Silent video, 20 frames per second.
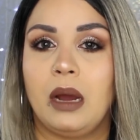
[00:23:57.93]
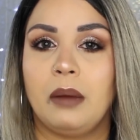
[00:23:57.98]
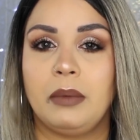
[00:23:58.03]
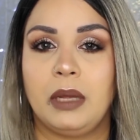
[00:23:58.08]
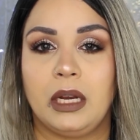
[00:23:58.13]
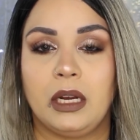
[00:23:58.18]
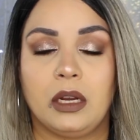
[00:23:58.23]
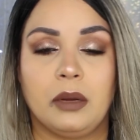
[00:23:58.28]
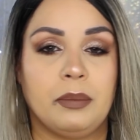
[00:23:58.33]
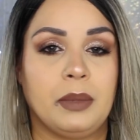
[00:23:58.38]
I
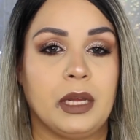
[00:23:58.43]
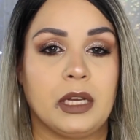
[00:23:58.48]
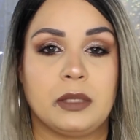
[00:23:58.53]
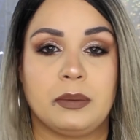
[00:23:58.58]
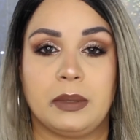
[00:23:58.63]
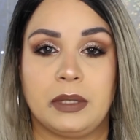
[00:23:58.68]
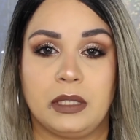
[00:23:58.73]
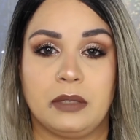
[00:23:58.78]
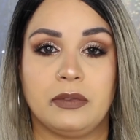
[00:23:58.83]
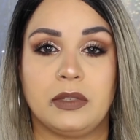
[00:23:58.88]
mean, it could be
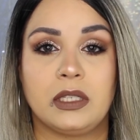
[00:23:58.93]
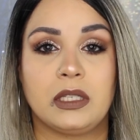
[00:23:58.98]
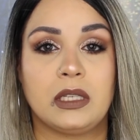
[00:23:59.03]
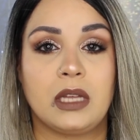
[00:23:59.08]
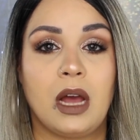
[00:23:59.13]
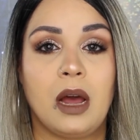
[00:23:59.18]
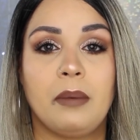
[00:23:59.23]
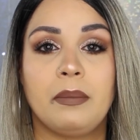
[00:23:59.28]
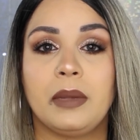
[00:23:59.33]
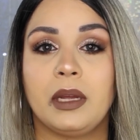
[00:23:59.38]
expensive to
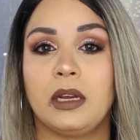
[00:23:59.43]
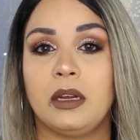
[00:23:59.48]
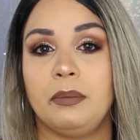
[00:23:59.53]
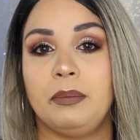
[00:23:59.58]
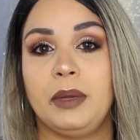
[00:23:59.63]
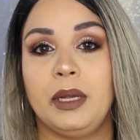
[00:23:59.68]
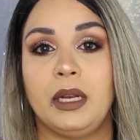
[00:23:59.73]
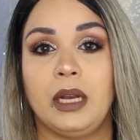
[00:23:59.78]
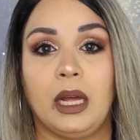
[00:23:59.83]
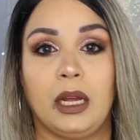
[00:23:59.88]
some, it could
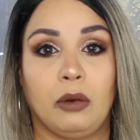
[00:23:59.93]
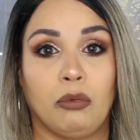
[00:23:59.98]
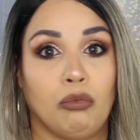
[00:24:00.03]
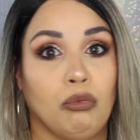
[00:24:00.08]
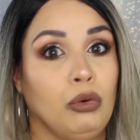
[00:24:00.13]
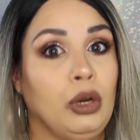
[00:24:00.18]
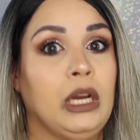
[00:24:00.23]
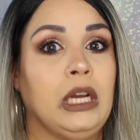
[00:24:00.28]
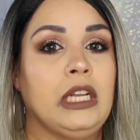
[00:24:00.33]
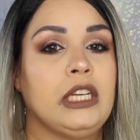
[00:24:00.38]
be like
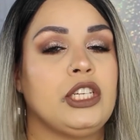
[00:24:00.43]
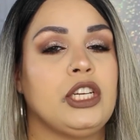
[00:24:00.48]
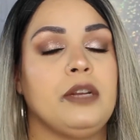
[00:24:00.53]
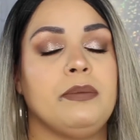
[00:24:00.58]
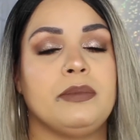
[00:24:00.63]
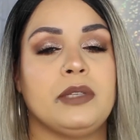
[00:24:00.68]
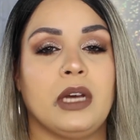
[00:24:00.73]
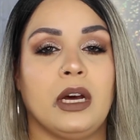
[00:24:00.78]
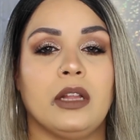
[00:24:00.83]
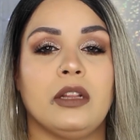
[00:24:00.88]
really
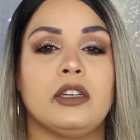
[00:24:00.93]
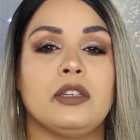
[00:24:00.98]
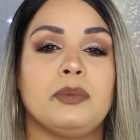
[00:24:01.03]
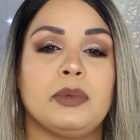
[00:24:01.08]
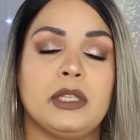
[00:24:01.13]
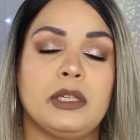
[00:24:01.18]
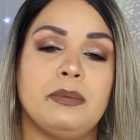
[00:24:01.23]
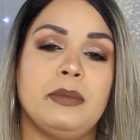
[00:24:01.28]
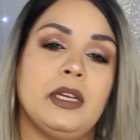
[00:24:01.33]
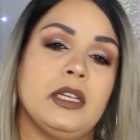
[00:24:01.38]
cheap to others,
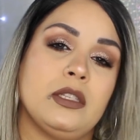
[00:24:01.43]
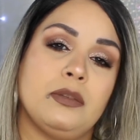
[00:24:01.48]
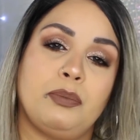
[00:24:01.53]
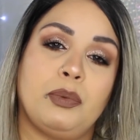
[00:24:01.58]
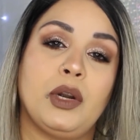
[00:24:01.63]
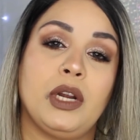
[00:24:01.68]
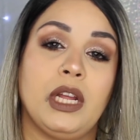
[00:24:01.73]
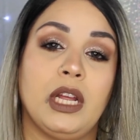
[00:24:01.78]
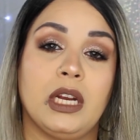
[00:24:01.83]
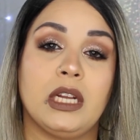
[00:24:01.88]
but to me it's
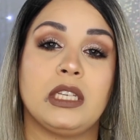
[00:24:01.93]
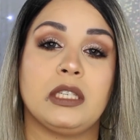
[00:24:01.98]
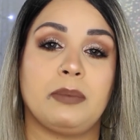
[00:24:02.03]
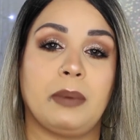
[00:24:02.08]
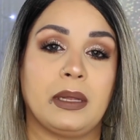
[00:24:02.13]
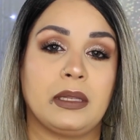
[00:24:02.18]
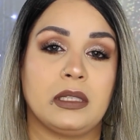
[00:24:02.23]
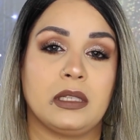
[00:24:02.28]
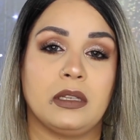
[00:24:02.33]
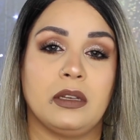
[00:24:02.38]
pretty
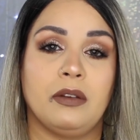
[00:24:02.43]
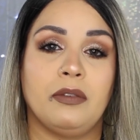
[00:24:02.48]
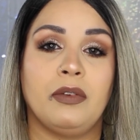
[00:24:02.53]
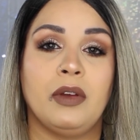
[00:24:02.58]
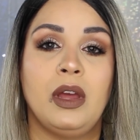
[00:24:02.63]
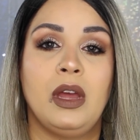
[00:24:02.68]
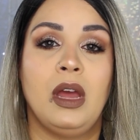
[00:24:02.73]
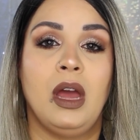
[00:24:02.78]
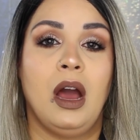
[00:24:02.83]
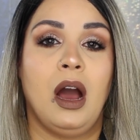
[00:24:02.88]
inexpensive,
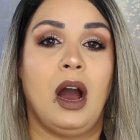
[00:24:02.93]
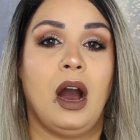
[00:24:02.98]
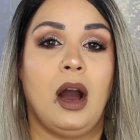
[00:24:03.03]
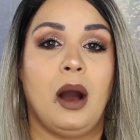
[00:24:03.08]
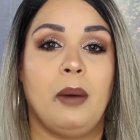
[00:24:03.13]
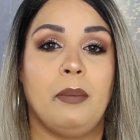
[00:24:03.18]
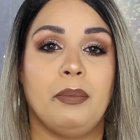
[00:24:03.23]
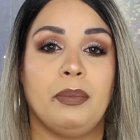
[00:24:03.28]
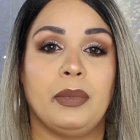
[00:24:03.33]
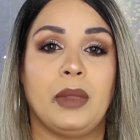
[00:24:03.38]

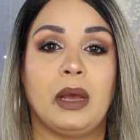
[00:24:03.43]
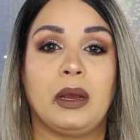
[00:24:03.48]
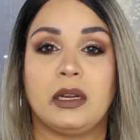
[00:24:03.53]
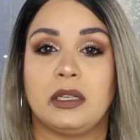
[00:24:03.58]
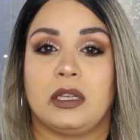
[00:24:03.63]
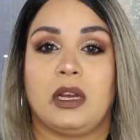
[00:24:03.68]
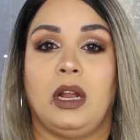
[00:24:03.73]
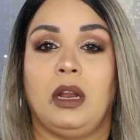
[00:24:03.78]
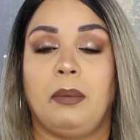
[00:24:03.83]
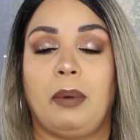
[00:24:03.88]

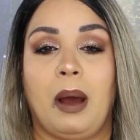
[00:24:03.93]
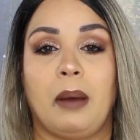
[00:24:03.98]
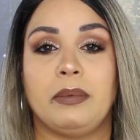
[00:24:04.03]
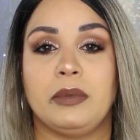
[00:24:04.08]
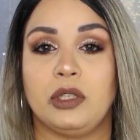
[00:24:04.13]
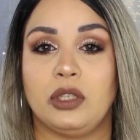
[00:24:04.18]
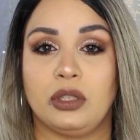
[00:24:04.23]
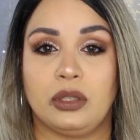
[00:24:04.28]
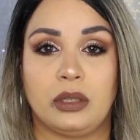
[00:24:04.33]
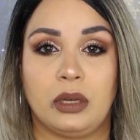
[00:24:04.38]
because Colourpop
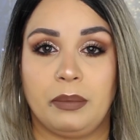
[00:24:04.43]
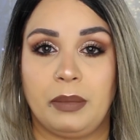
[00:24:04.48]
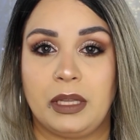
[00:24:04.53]
is just an